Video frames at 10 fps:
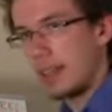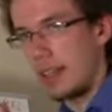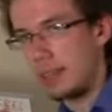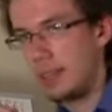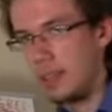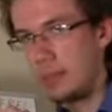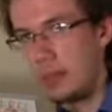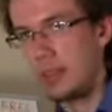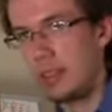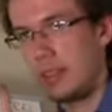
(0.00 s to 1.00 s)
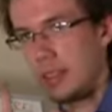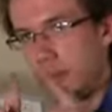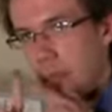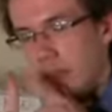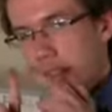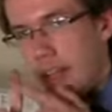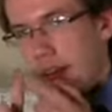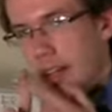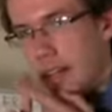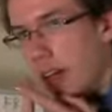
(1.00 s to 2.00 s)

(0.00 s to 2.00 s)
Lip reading: that's the important thing, is one line.